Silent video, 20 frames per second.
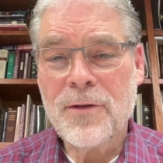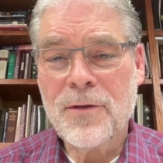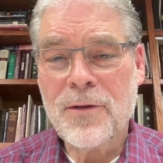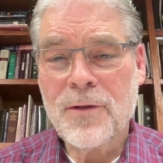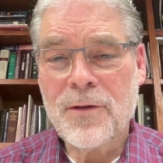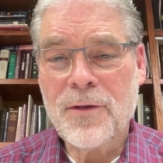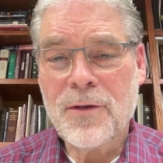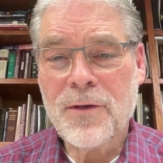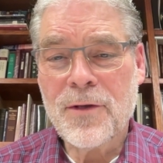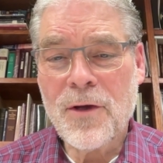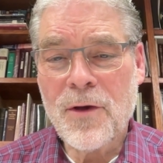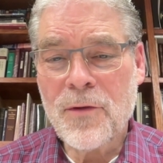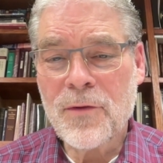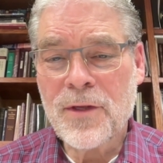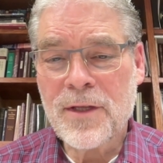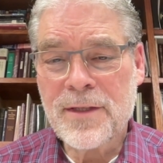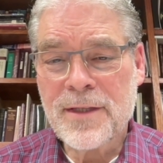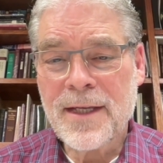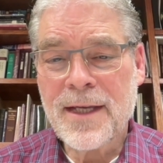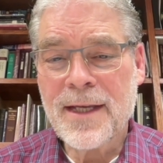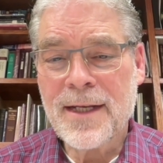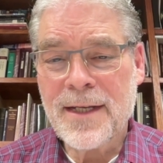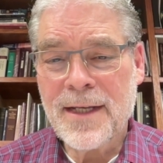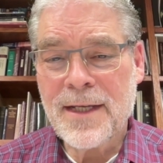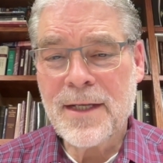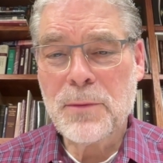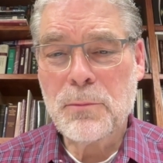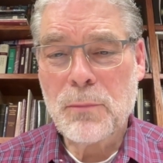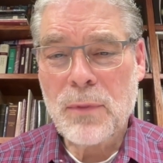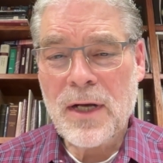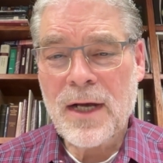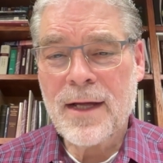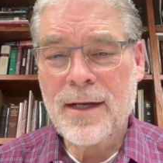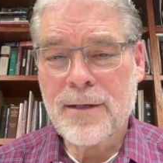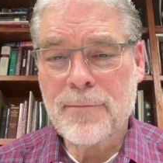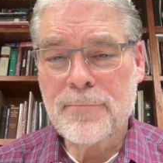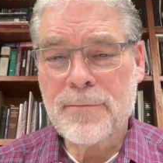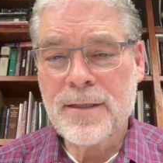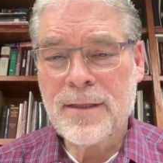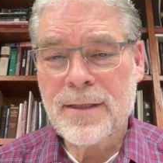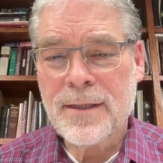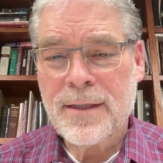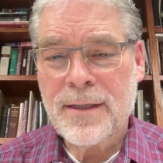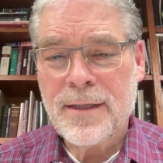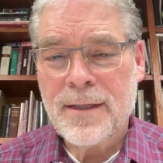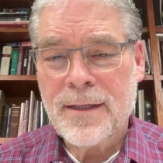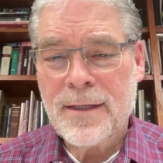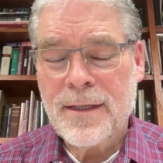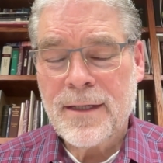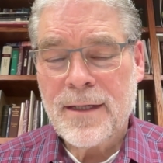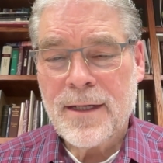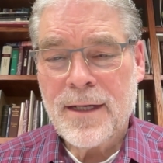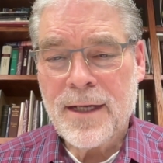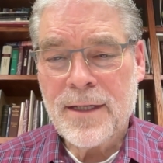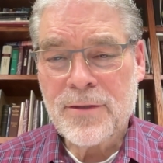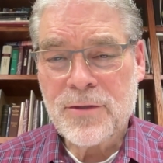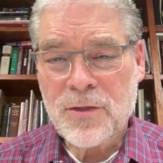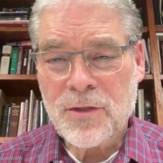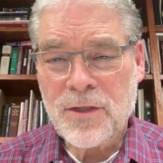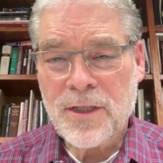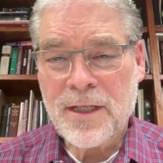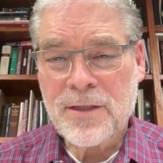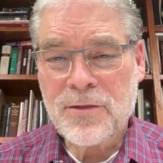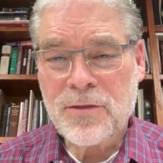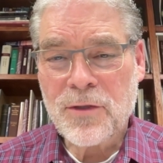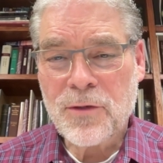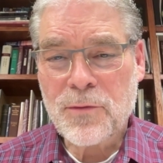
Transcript: know that they had hit bottom until they took